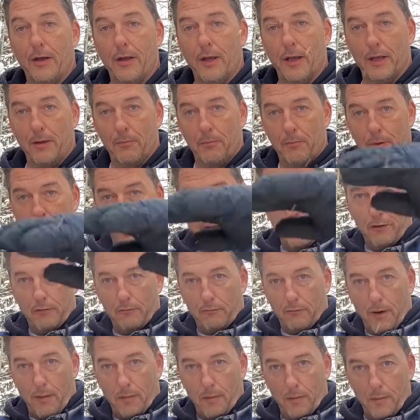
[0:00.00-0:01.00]
a big
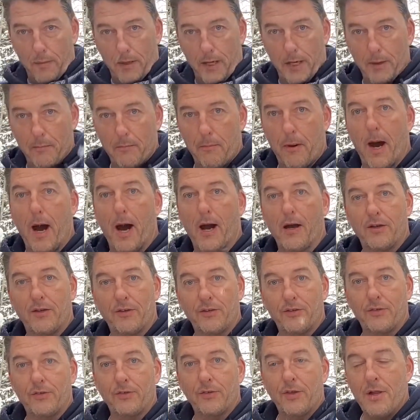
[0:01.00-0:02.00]
Rubbermaid
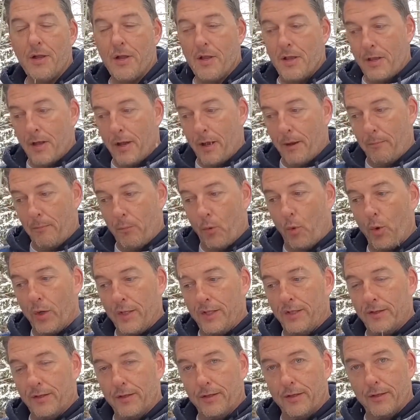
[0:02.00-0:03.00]
box. I
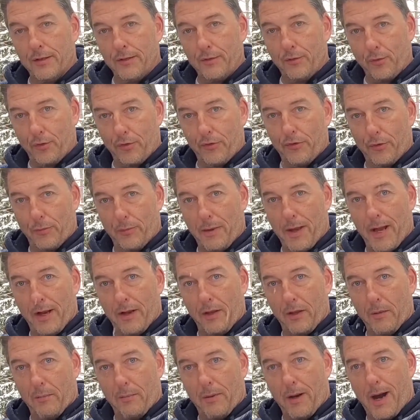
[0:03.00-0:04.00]
point it towards the back
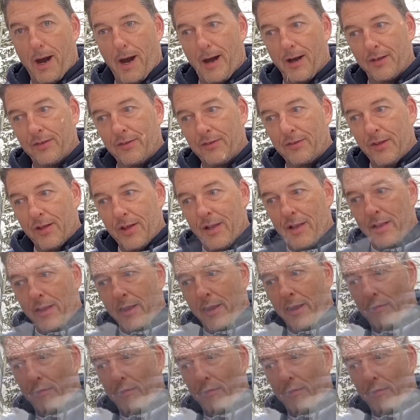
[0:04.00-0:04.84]
of the box, and